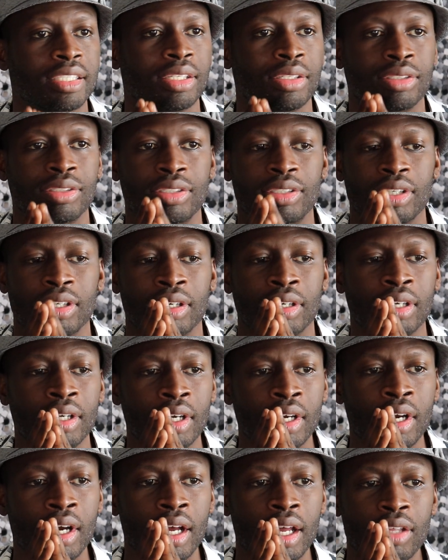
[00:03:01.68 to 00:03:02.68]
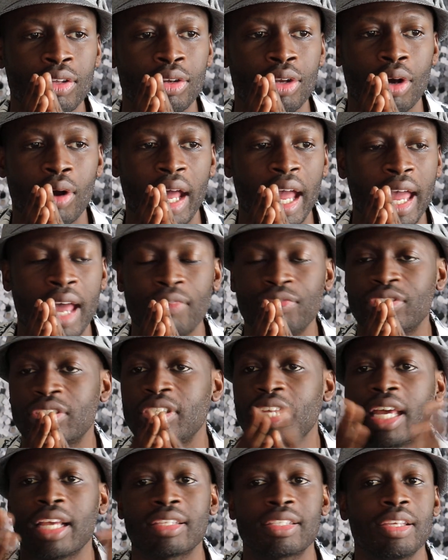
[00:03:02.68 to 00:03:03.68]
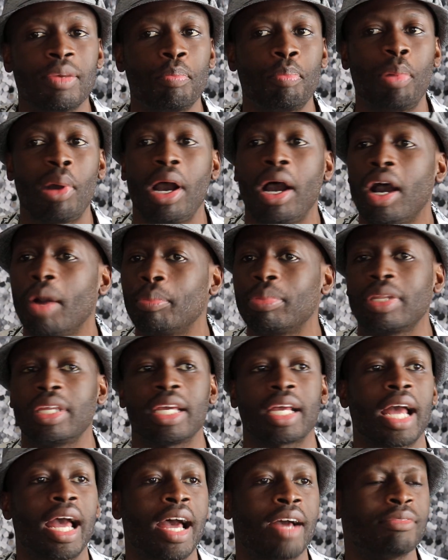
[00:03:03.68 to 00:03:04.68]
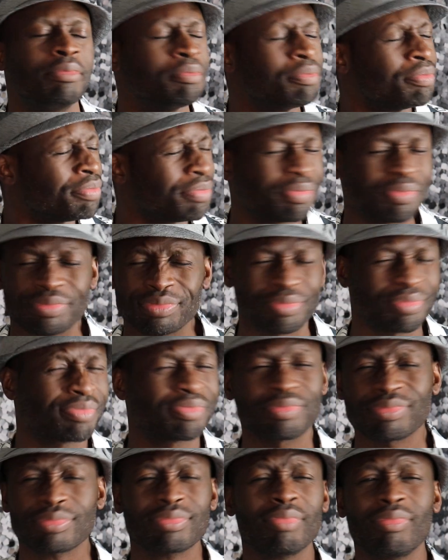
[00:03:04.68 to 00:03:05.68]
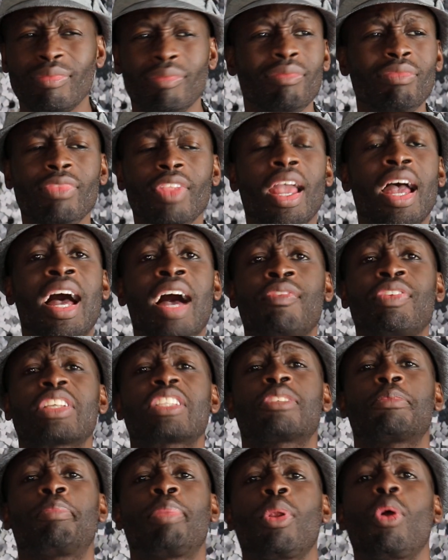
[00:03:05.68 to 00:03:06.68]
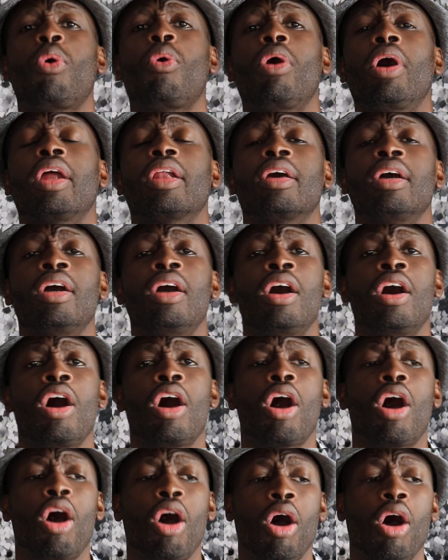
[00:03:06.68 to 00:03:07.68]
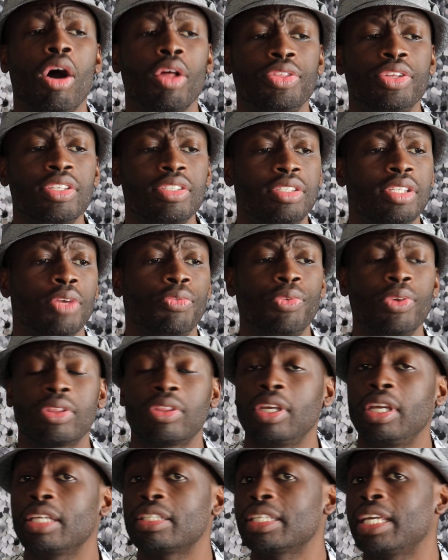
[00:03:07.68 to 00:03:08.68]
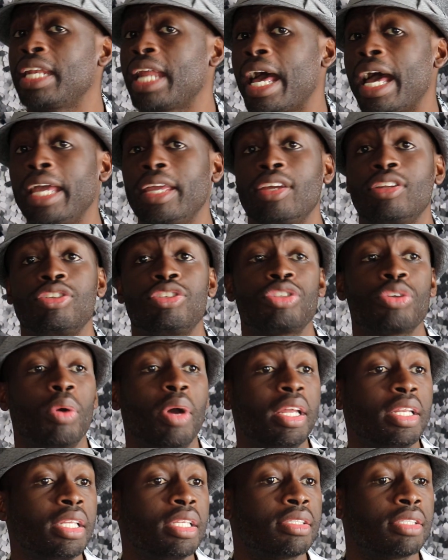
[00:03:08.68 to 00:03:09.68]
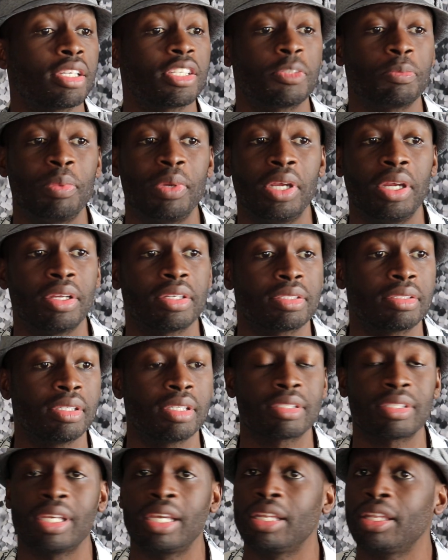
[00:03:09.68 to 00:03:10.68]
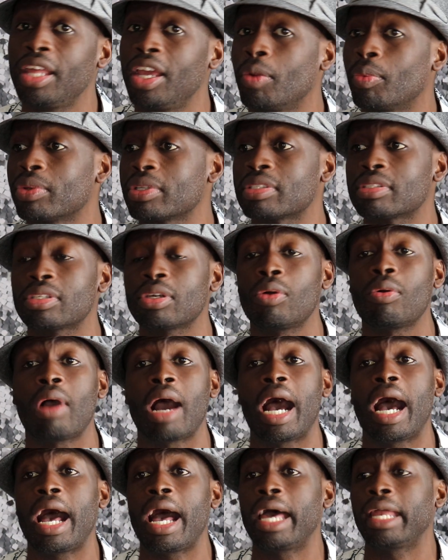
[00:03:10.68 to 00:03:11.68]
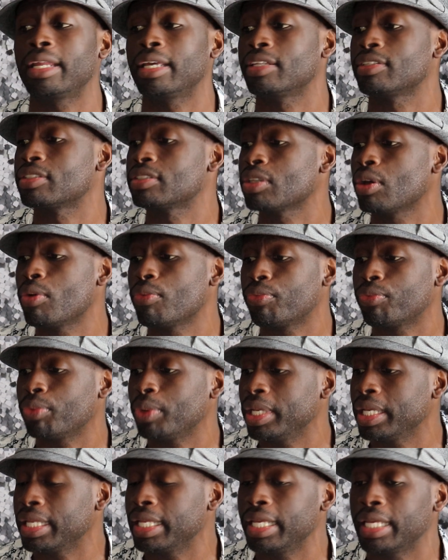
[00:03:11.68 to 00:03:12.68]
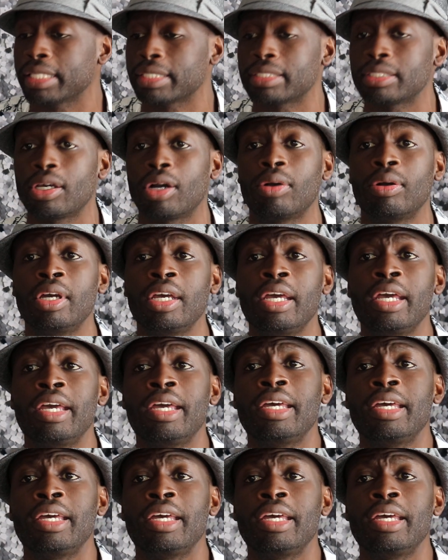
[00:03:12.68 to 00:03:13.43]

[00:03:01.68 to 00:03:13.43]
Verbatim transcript: to, to you know, have sex in public. I've, I've explored all these different things and I enjoyed these experiences and they were so hot and so freaky and so